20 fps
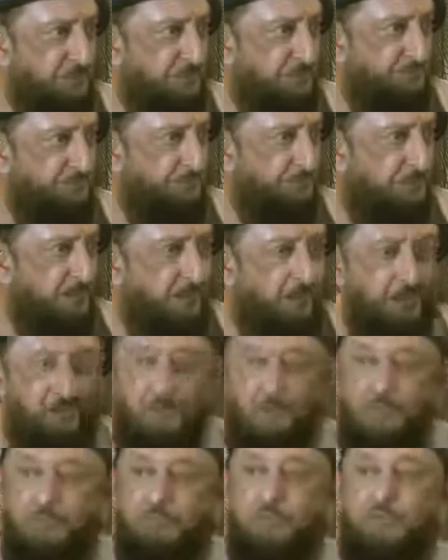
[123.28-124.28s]
to preach
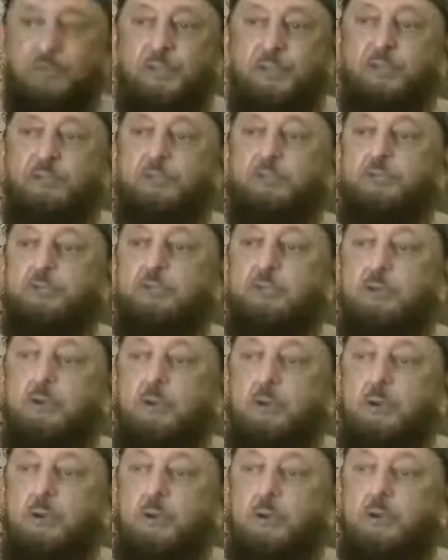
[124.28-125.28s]
or to
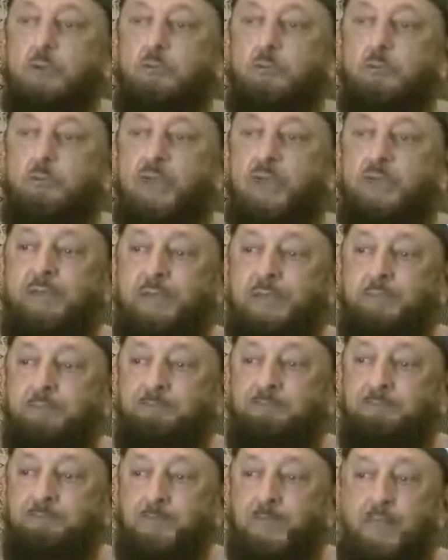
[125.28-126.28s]
teach or to
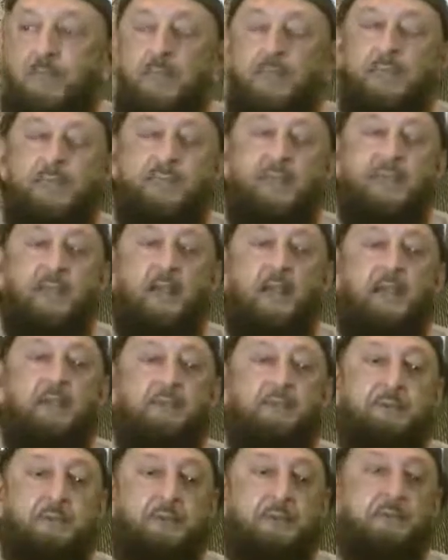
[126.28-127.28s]
write,
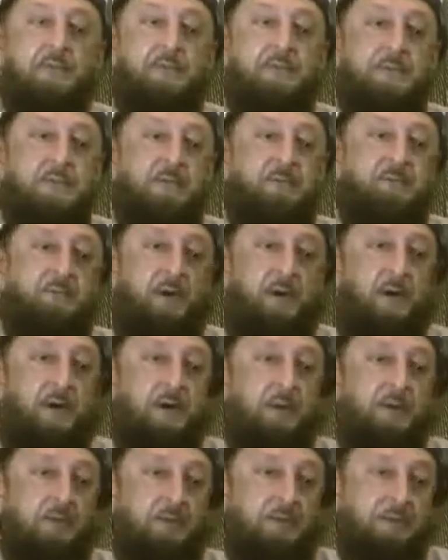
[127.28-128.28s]
he
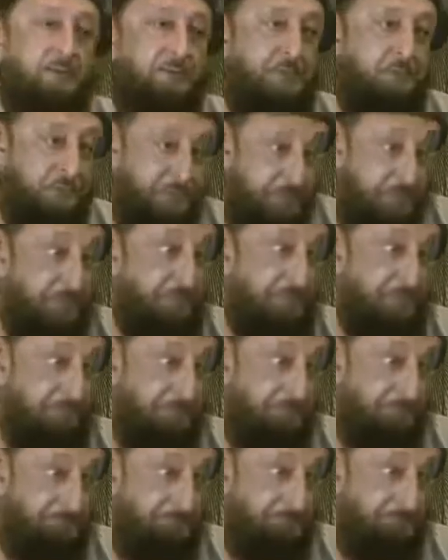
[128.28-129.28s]
identifies
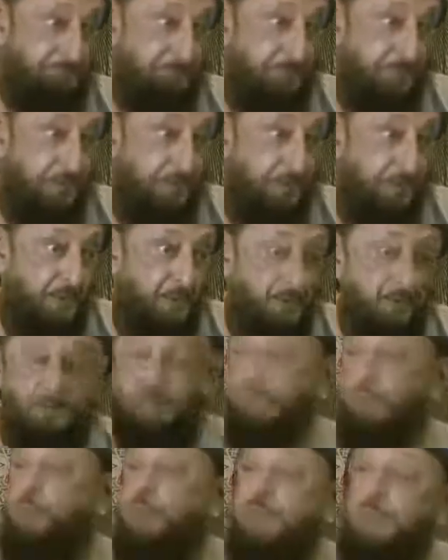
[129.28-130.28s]
himself
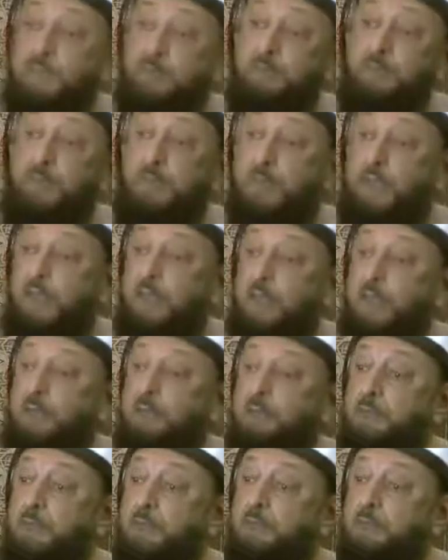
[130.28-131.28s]
so he can
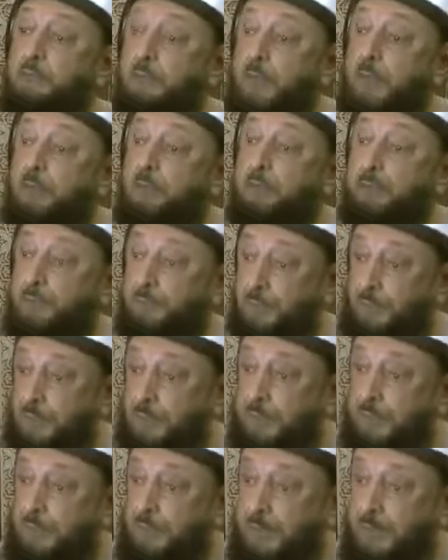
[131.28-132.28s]
be held
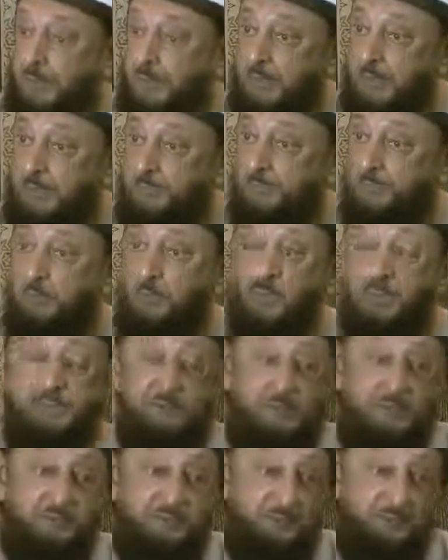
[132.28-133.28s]
responsible
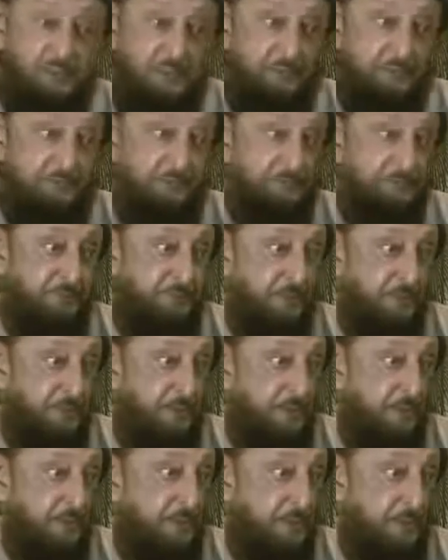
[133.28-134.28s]
for what he
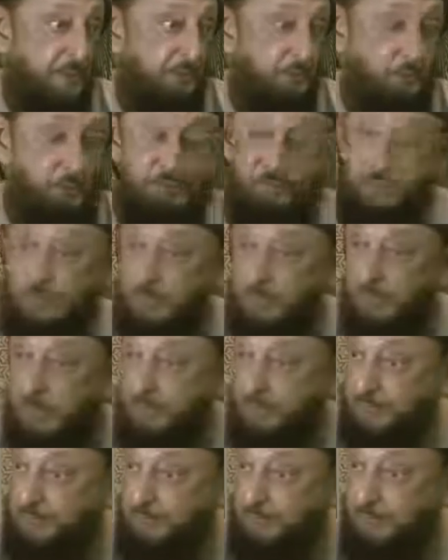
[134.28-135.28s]
says and
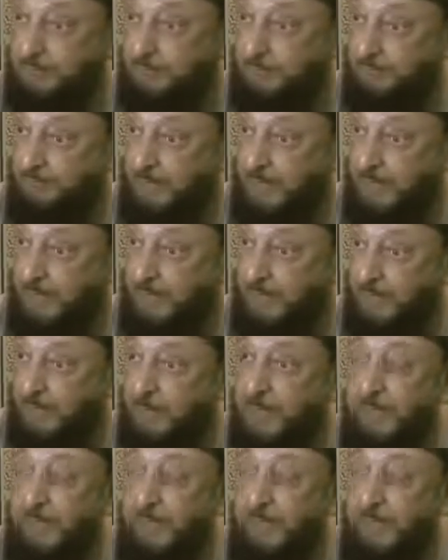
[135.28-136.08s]
what he writes.